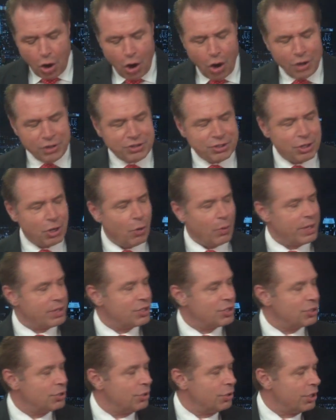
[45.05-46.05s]
Also in
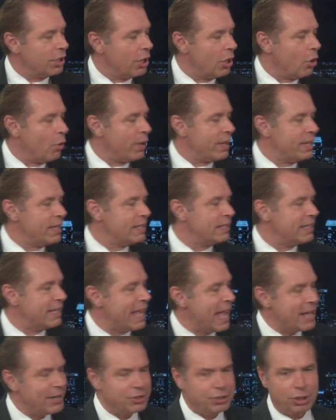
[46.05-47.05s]
studio is
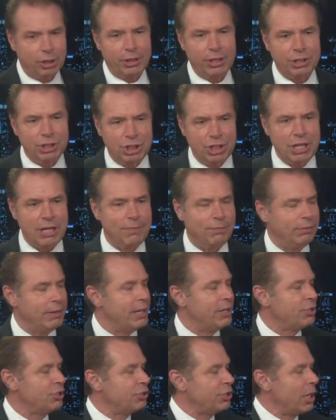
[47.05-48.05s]
the editor-in-chief,
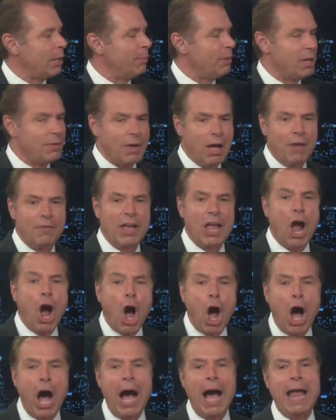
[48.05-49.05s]
ladies and gentlemen, of a
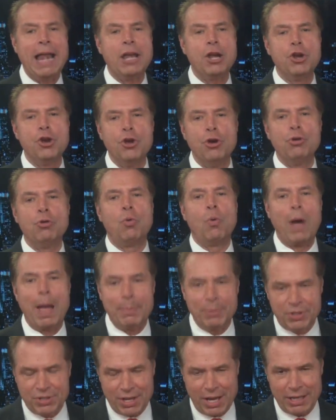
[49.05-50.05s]
hot new
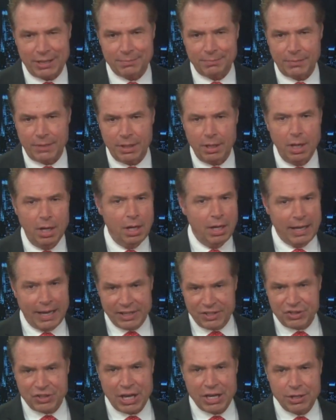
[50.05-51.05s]
website.
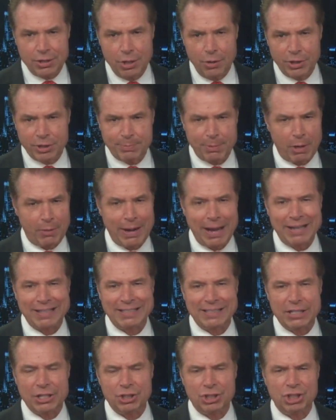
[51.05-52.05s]
I say new, it's been around
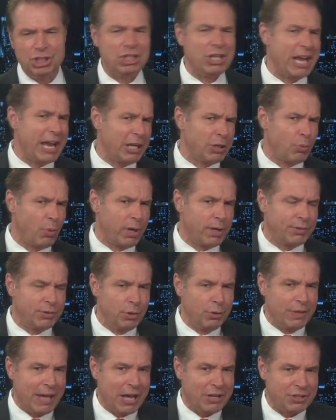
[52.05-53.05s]
since January
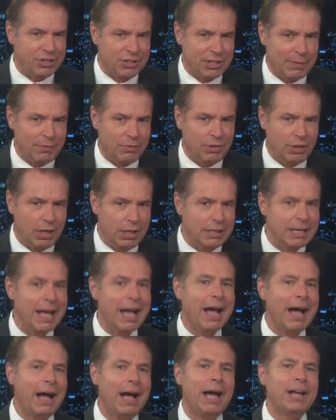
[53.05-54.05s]
2017.
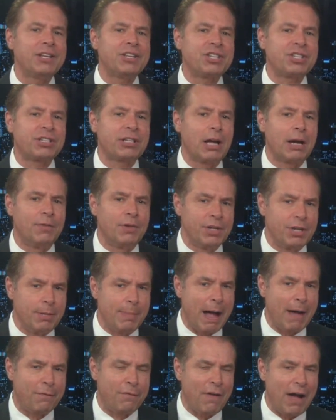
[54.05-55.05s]
I discovered it
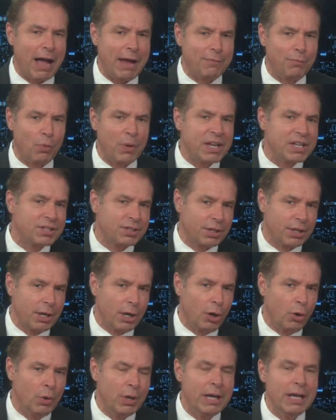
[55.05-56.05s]
about 5 weeks
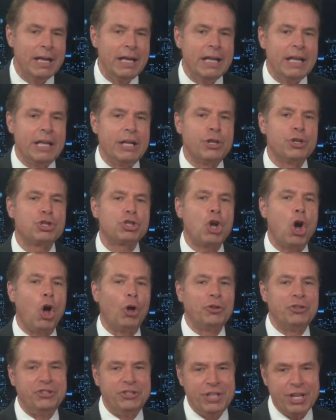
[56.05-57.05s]
ago. It is
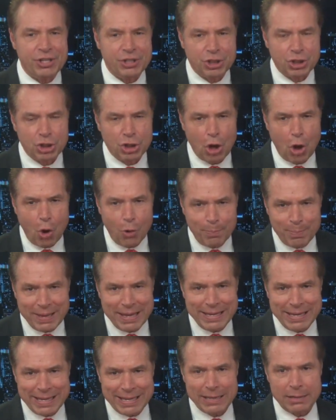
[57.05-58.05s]
called
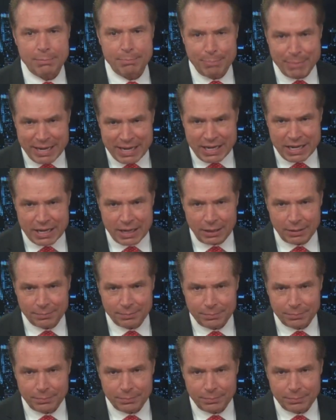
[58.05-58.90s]
Disobedient Media.